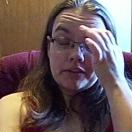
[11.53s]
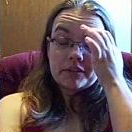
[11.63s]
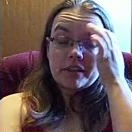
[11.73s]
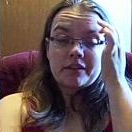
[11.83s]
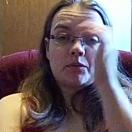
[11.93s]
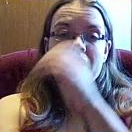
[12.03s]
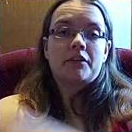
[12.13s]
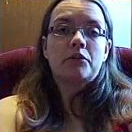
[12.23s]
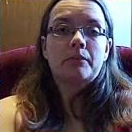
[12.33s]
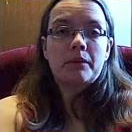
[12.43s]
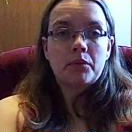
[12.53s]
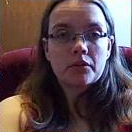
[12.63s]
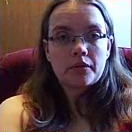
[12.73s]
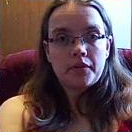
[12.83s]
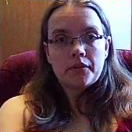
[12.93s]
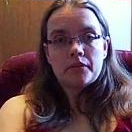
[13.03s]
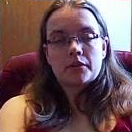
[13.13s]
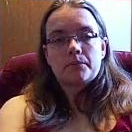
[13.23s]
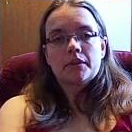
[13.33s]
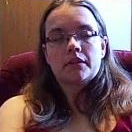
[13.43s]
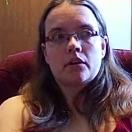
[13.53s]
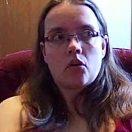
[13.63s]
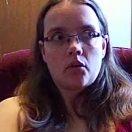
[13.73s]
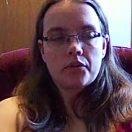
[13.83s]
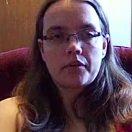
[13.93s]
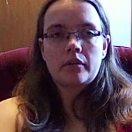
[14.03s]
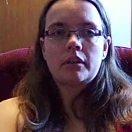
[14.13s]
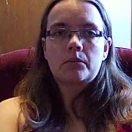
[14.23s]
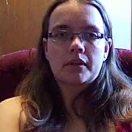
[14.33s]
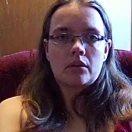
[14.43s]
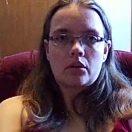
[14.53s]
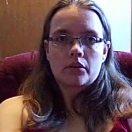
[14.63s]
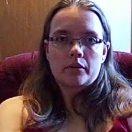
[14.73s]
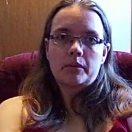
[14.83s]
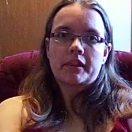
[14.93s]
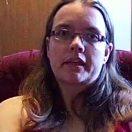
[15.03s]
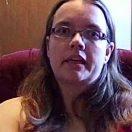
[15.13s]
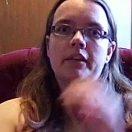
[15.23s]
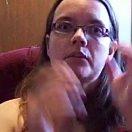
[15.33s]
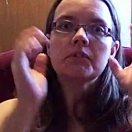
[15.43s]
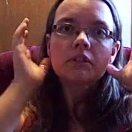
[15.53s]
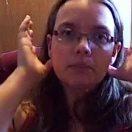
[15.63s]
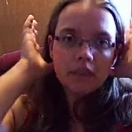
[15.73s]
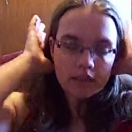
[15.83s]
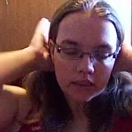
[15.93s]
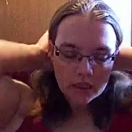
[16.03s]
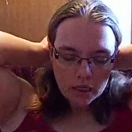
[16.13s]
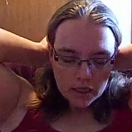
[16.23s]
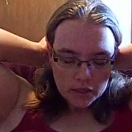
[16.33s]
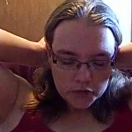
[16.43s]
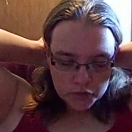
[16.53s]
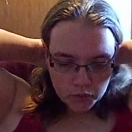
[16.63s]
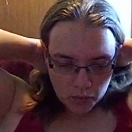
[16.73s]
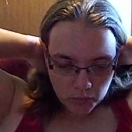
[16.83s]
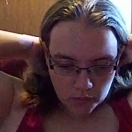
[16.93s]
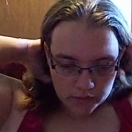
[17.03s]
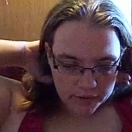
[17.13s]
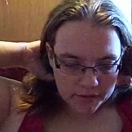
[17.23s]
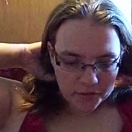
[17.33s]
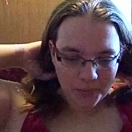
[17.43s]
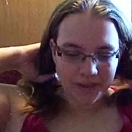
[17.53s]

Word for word: so that when I do my book review or book hauls, they're a little bit longer than what they used to be. So this